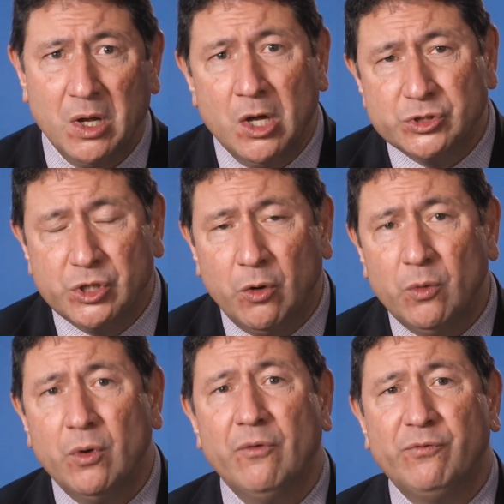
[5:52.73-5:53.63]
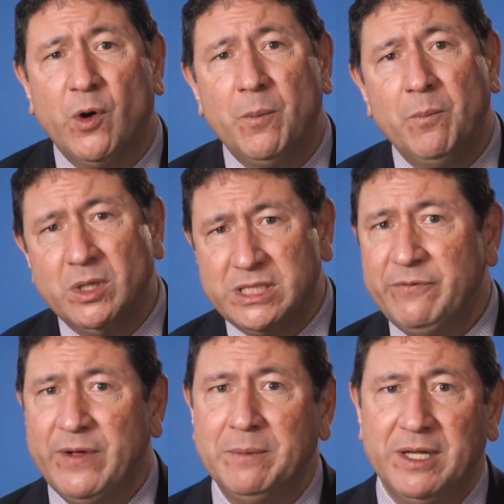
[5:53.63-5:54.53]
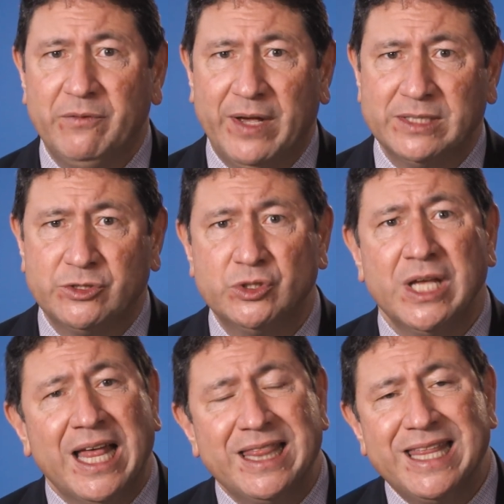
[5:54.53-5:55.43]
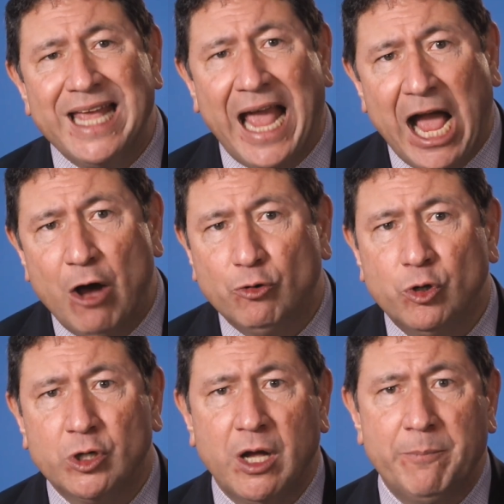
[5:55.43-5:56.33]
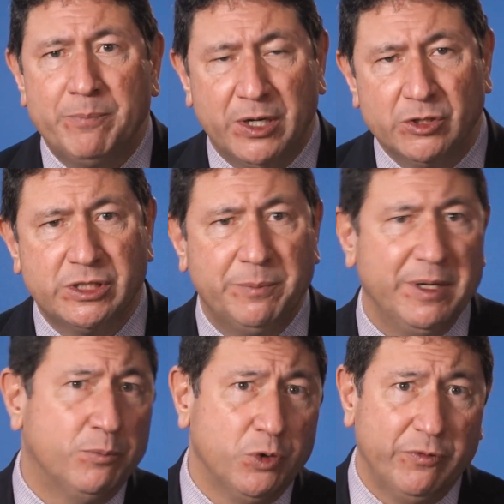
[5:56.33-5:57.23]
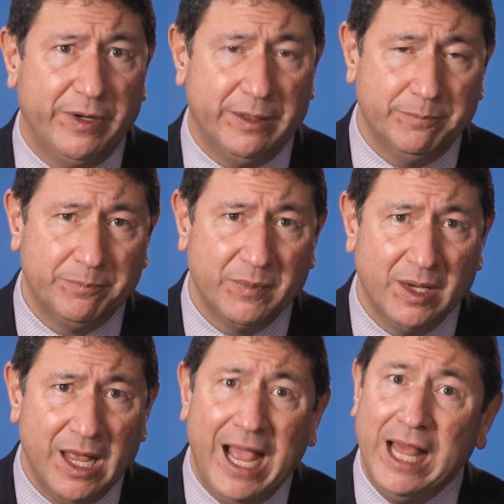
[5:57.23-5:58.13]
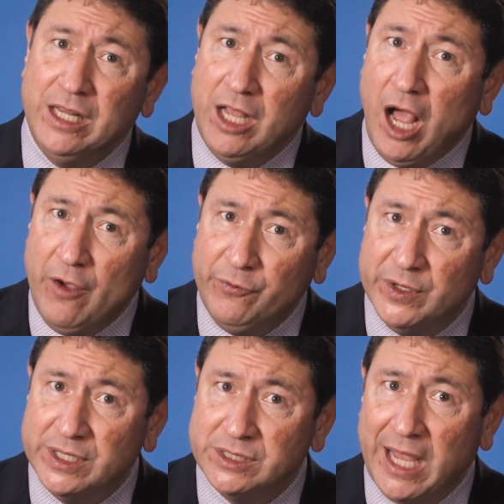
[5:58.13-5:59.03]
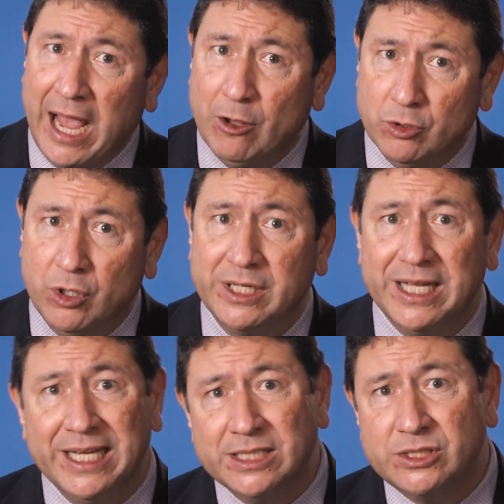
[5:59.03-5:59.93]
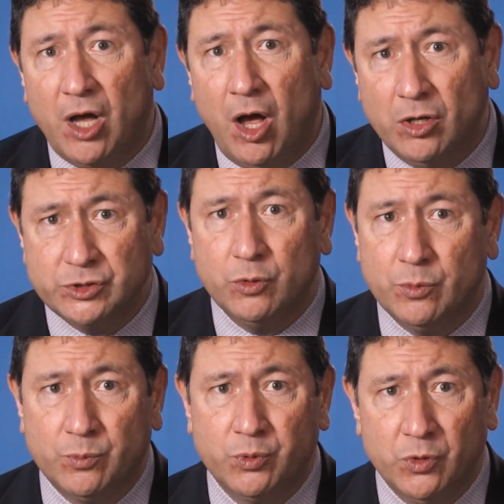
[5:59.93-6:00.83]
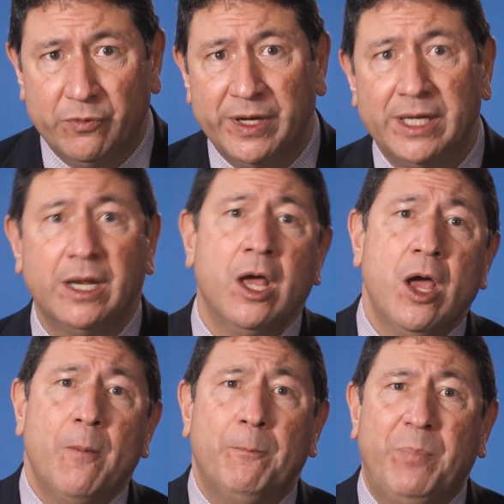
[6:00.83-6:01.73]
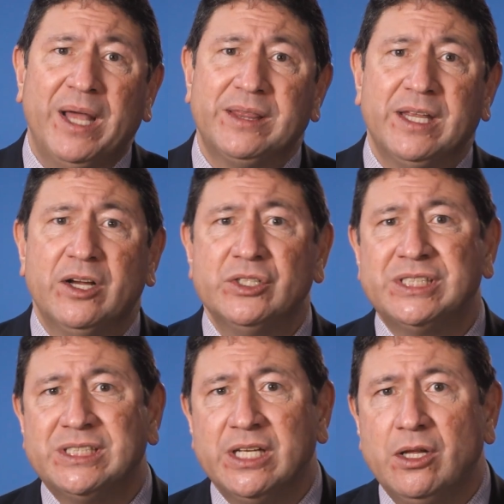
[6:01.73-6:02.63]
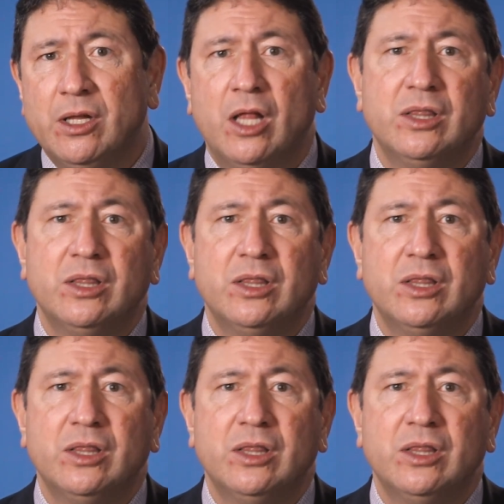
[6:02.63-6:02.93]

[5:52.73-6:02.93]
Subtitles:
So for multifamily investors, the outlook appears to be improving. And the office outlook is also improving, but there's still a